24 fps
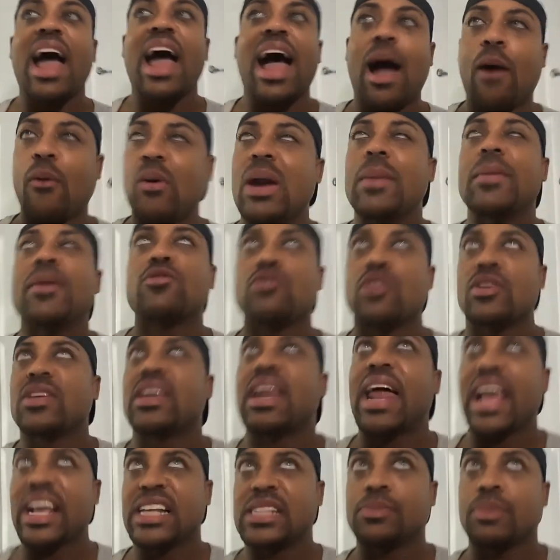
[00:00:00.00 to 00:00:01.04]
I wanna make sure that
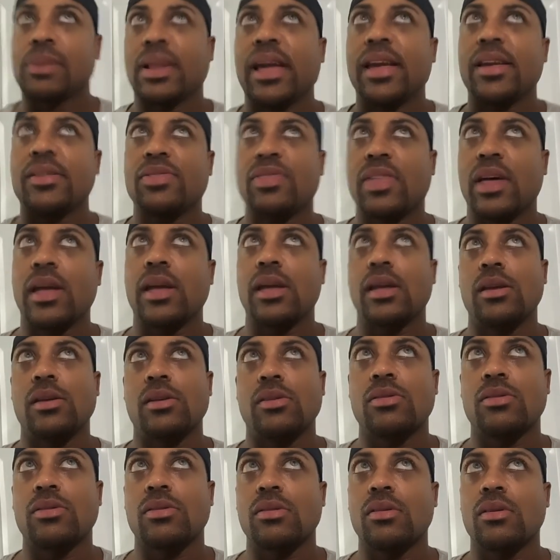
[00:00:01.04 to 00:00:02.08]
I explain
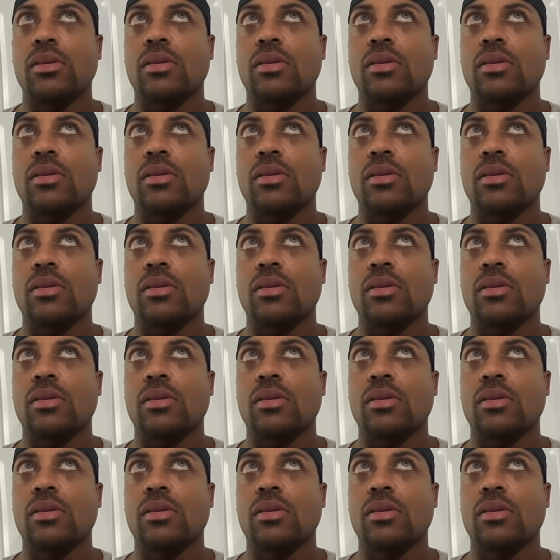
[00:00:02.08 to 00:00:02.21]
things